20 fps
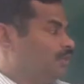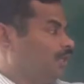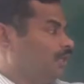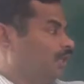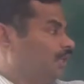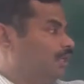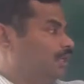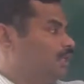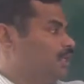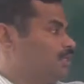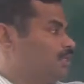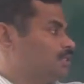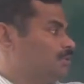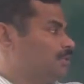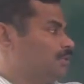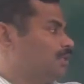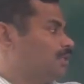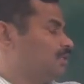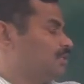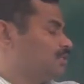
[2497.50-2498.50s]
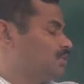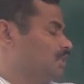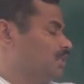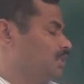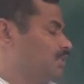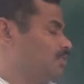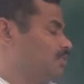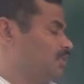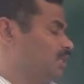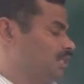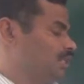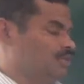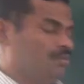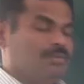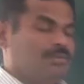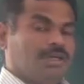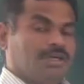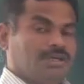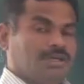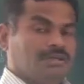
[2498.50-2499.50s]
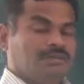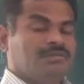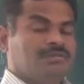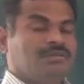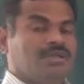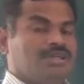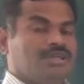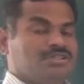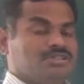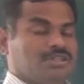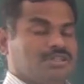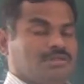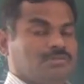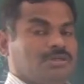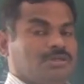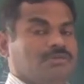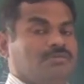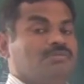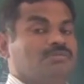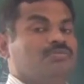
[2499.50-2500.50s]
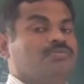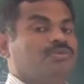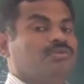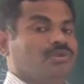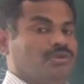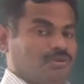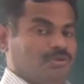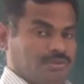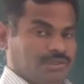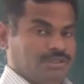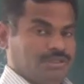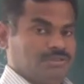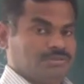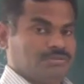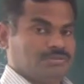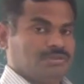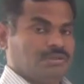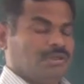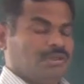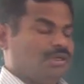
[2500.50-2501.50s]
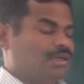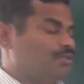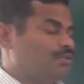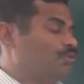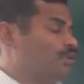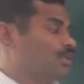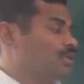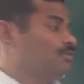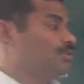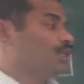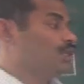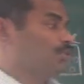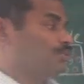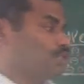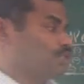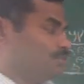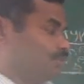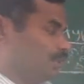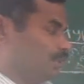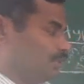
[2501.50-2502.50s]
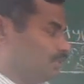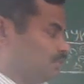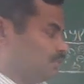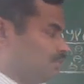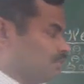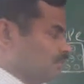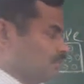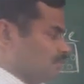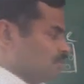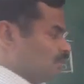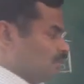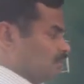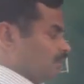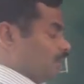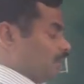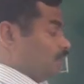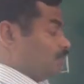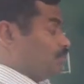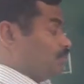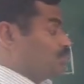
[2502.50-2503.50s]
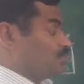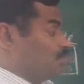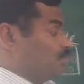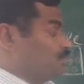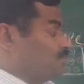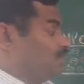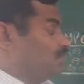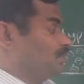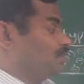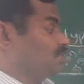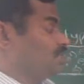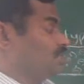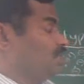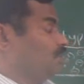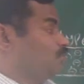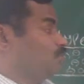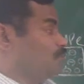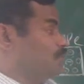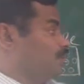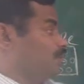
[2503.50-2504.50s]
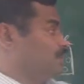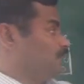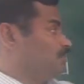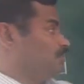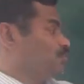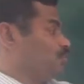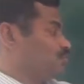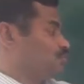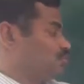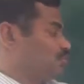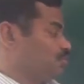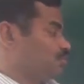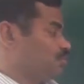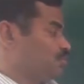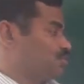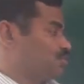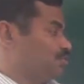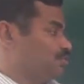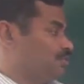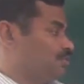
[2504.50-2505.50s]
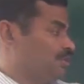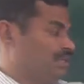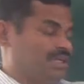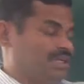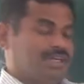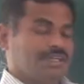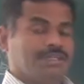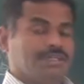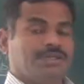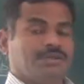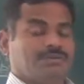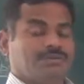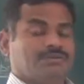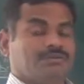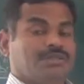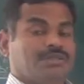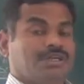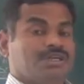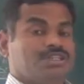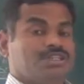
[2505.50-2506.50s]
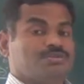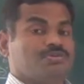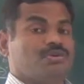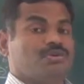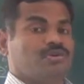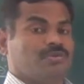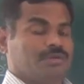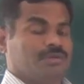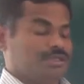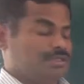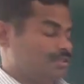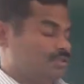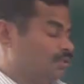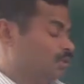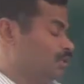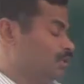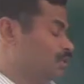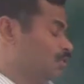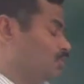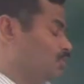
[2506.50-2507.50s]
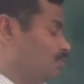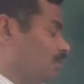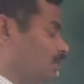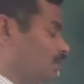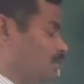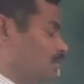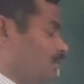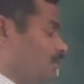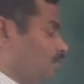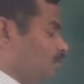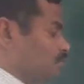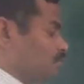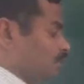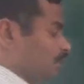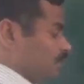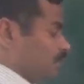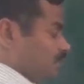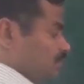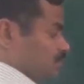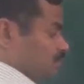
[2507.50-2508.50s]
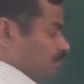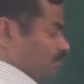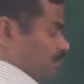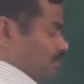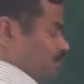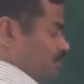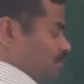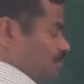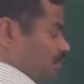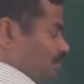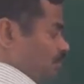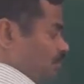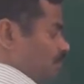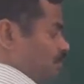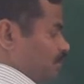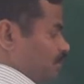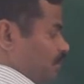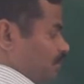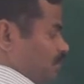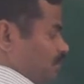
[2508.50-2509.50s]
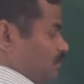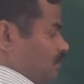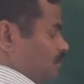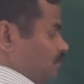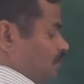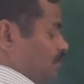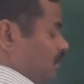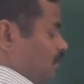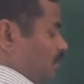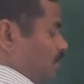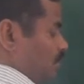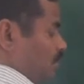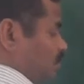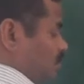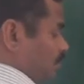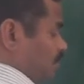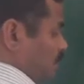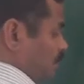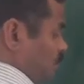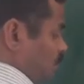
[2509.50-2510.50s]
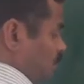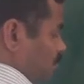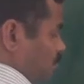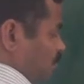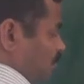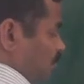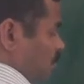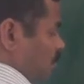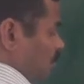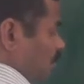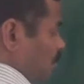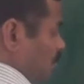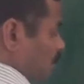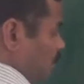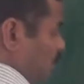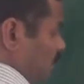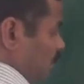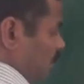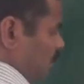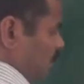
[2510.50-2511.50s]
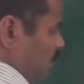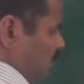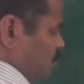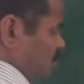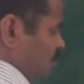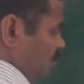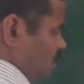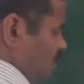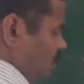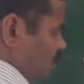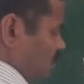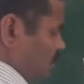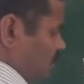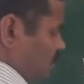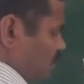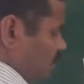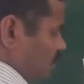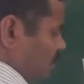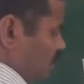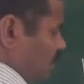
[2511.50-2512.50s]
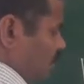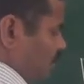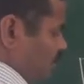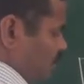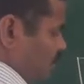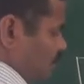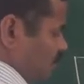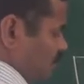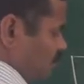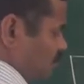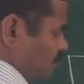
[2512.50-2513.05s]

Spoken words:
N-type semiconductor is connected to the negative of battery. That is nothing but forward bias. What about reverse bias? It means I am saying the same polarity, positive, positive, negative, negative. That is forward bias. What about reverse bias? This is reverse bias. Reverse bias will change the polarity. Or you can change the diode also.